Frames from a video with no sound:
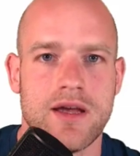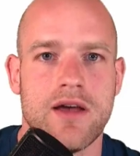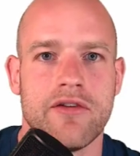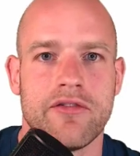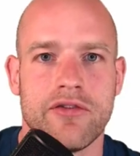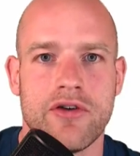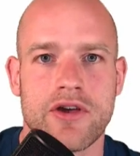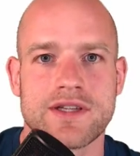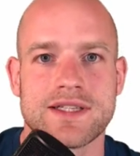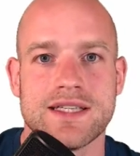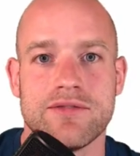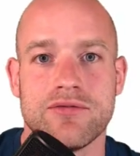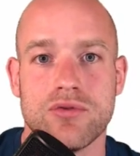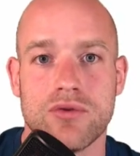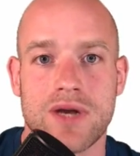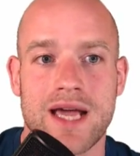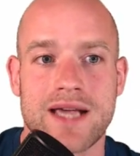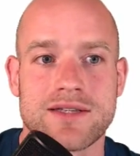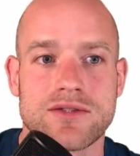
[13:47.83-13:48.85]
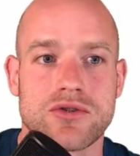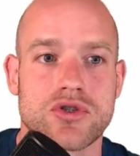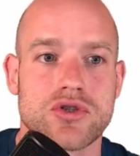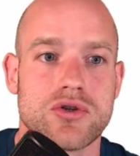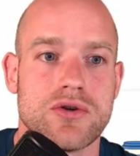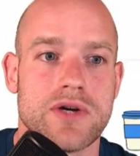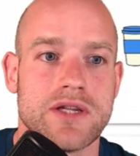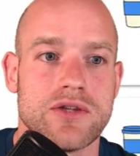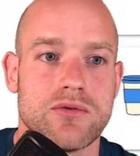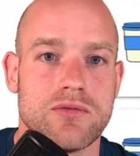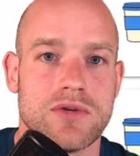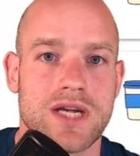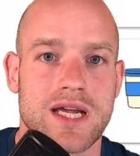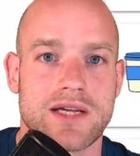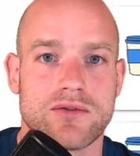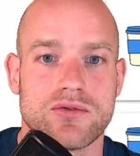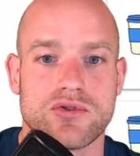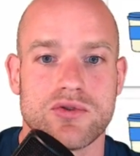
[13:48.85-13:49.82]
First, if you like the show and you would
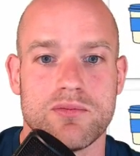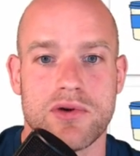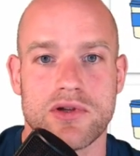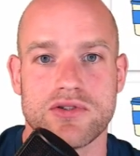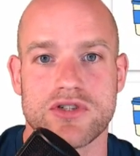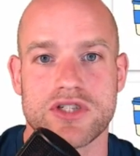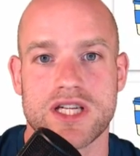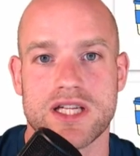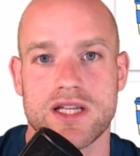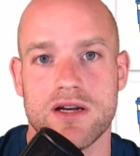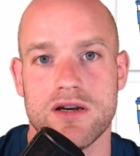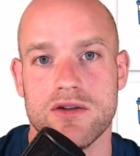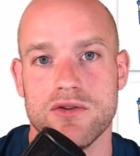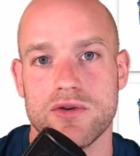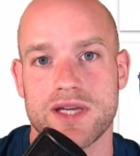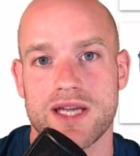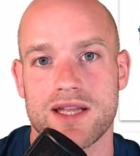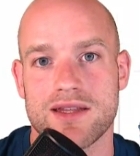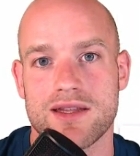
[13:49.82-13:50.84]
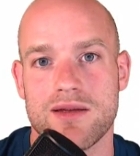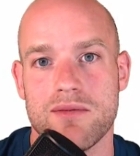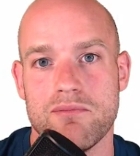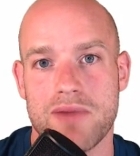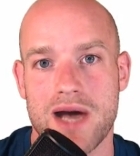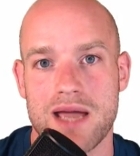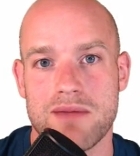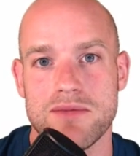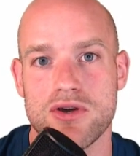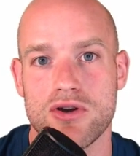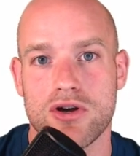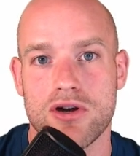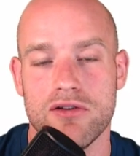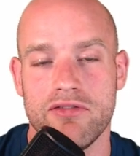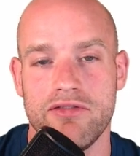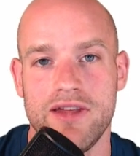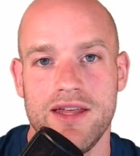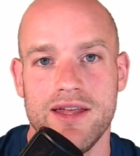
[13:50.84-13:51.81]
like to support the channel, you can buy me a
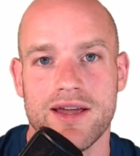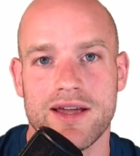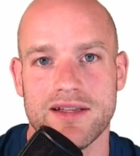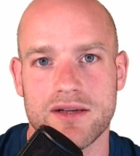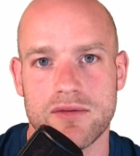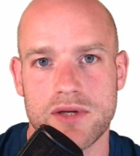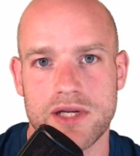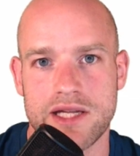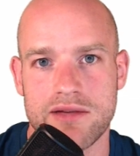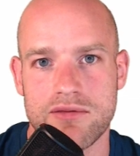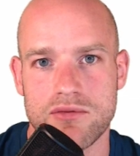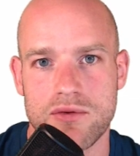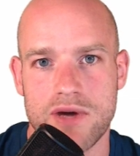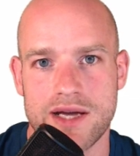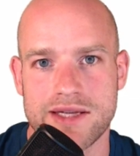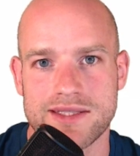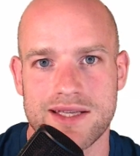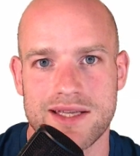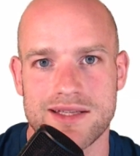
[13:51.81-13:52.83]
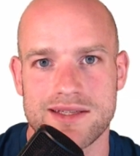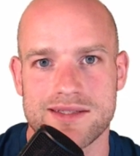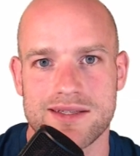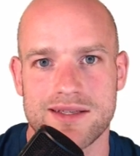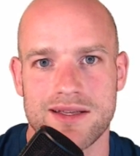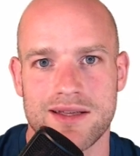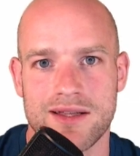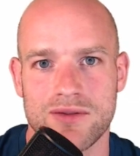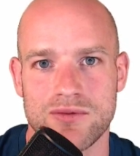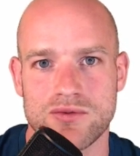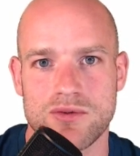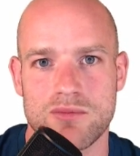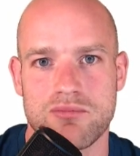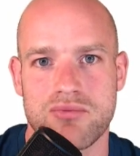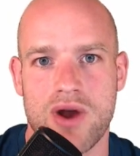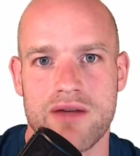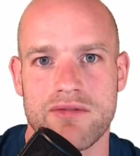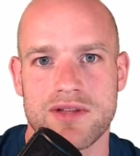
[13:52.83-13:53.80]
coffee and I will give you access to the
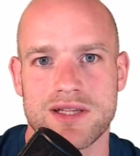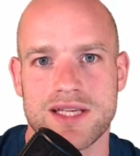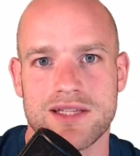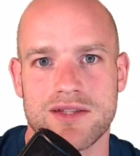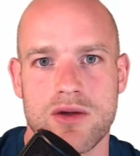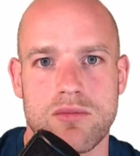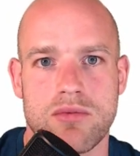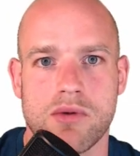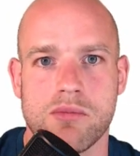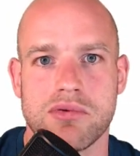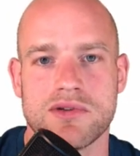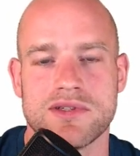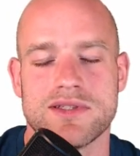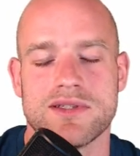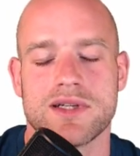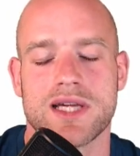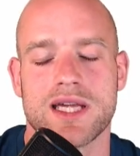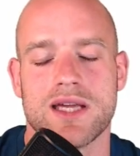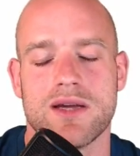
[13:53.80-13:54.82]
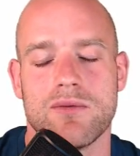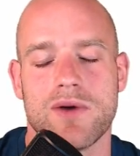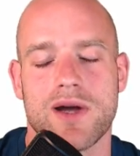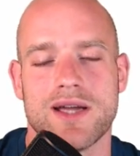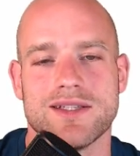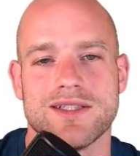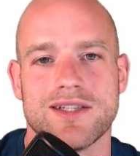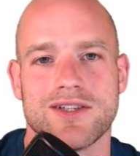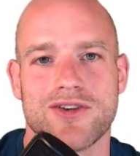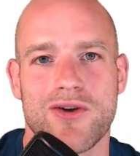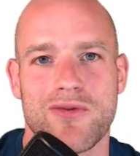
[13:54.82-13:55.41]
private GitHub repository where I tinker